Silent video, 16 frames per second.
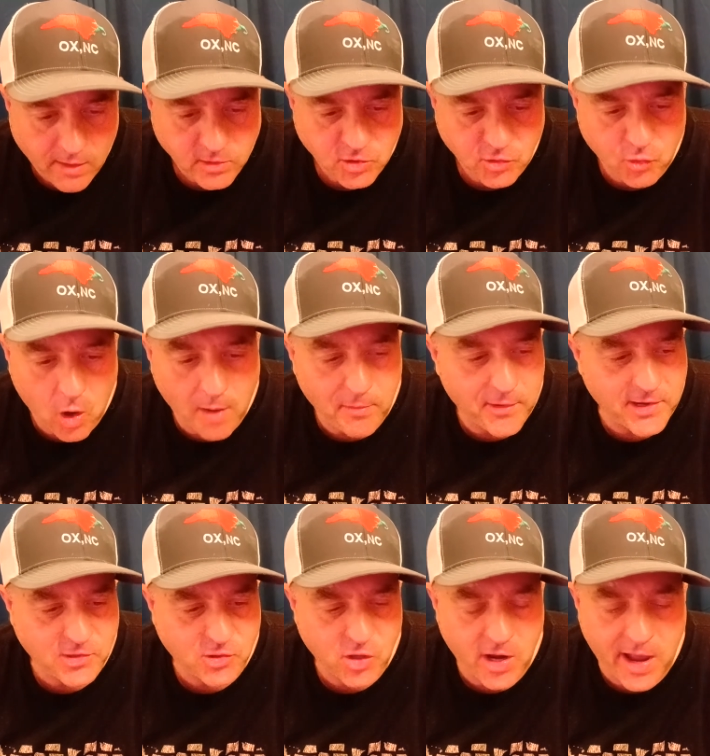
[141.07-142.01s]

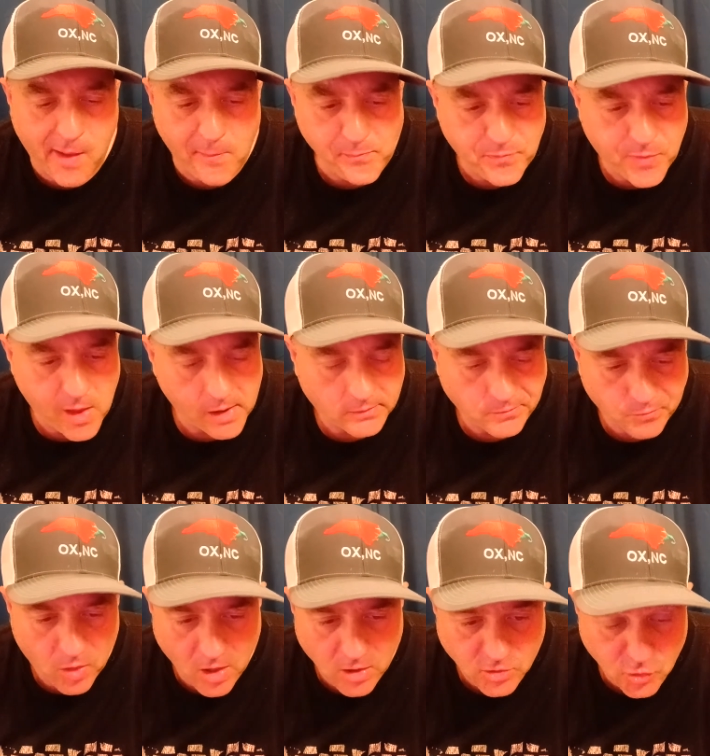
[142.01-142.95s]
strawberry jam,
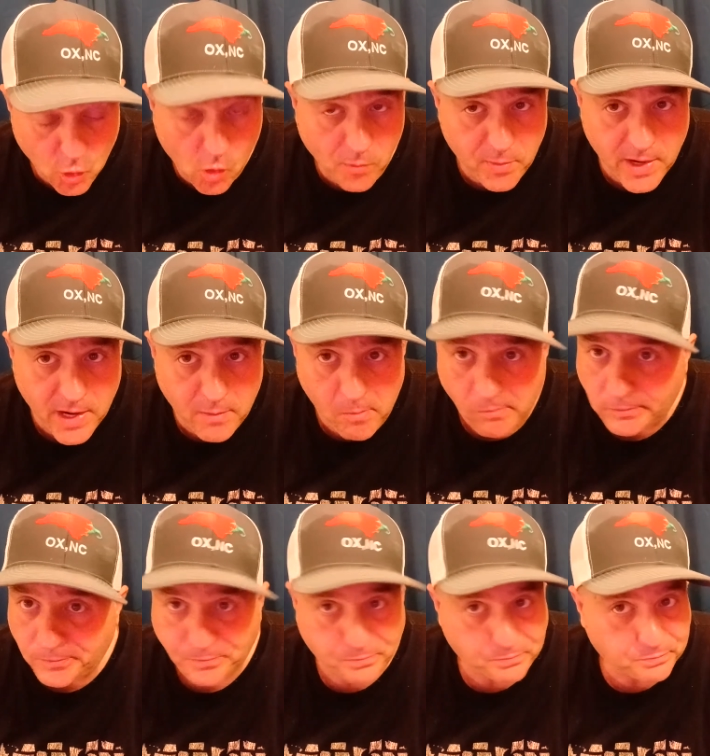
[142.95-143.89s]
scorpion.
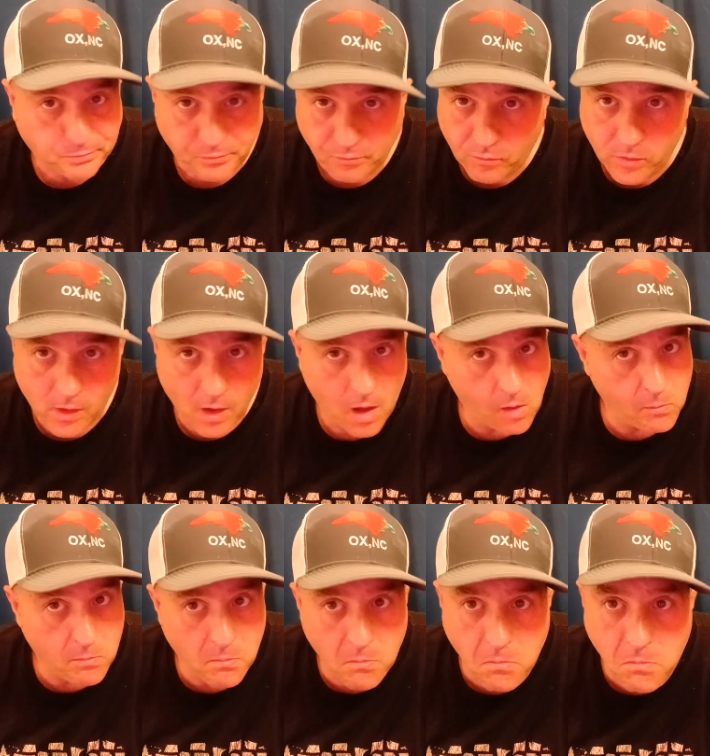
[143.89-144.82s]

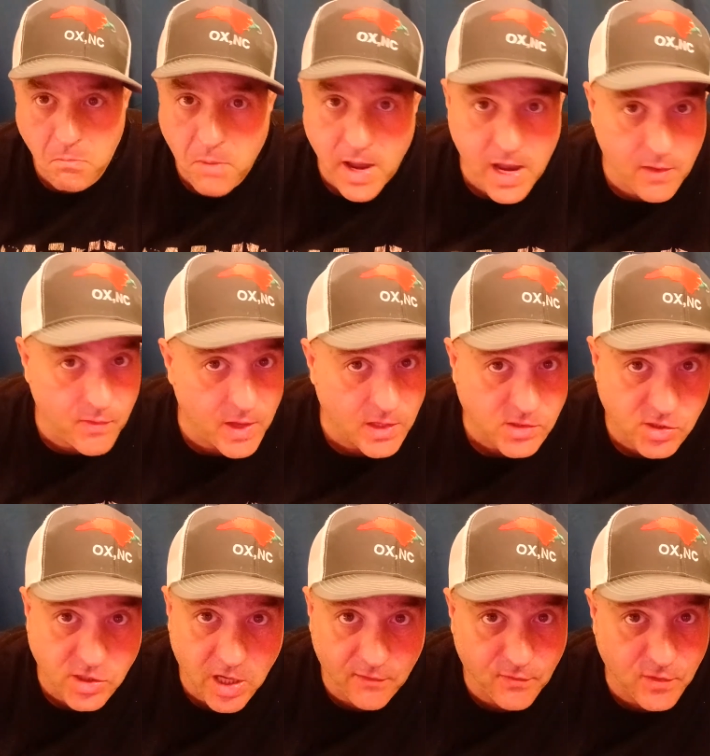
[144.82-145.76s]
Man, that
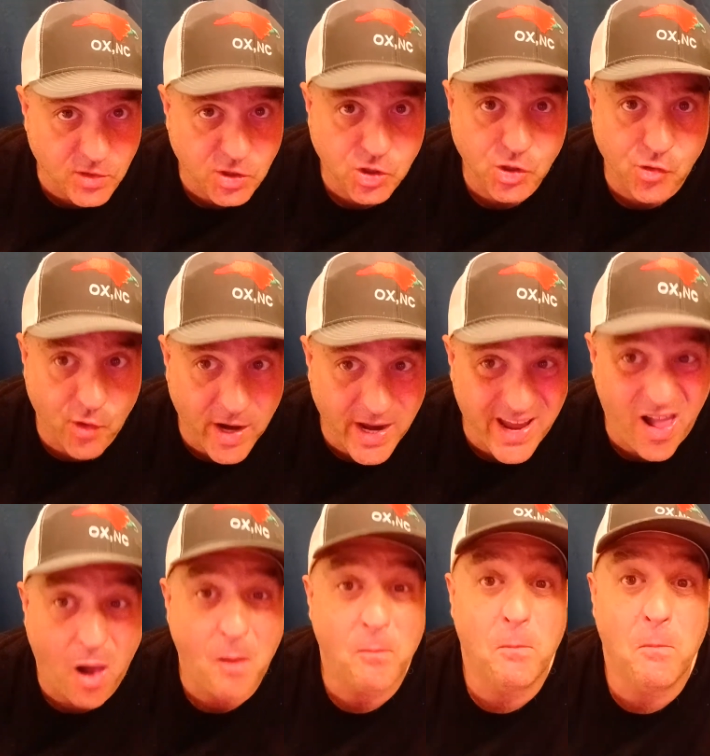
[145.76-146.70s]
stuff is straight
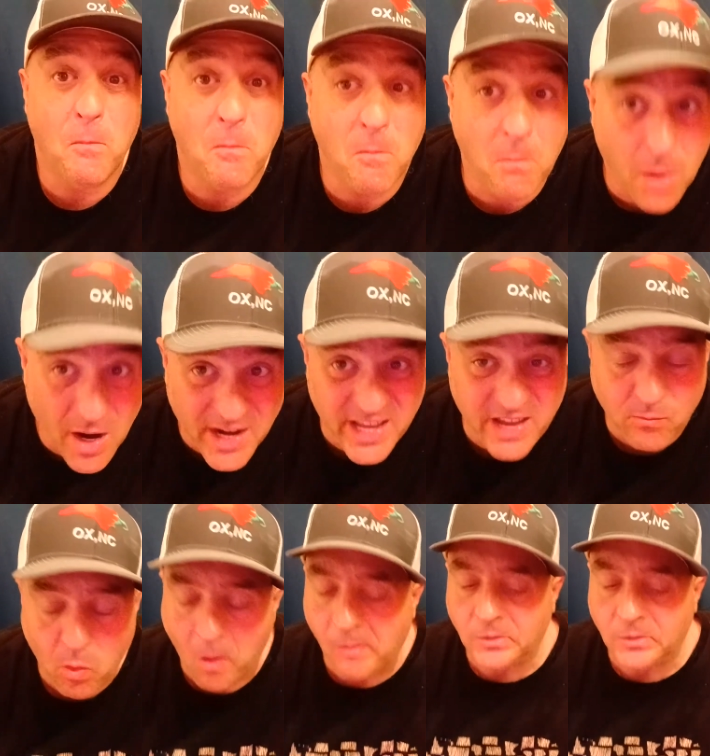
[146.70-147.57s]
money.